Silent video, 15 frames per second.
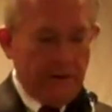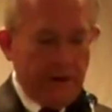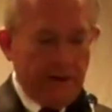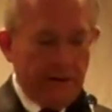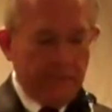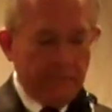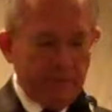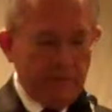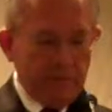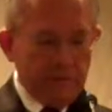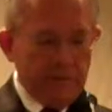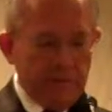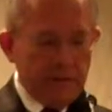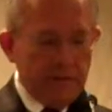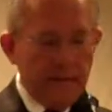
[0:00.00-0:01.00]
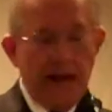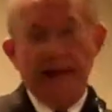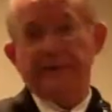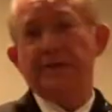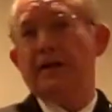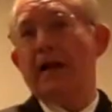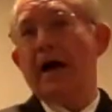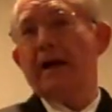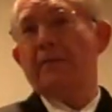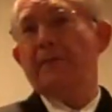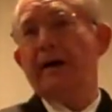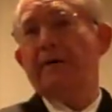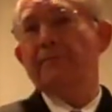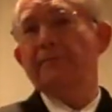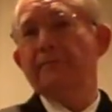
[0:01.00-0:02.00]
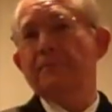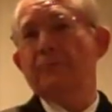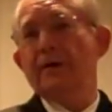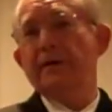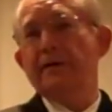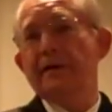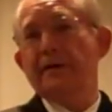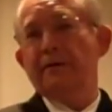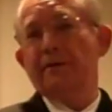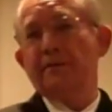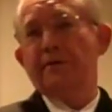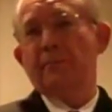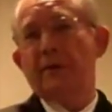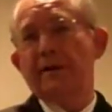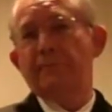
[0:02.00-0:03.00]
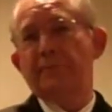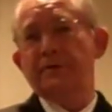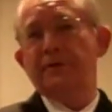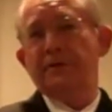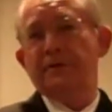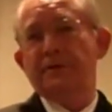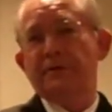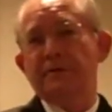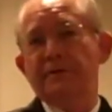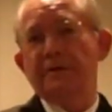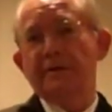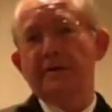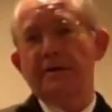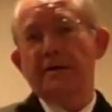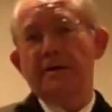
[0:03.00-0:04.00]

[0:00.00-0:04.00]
Now, that's a lot about what he's held in the way of positions.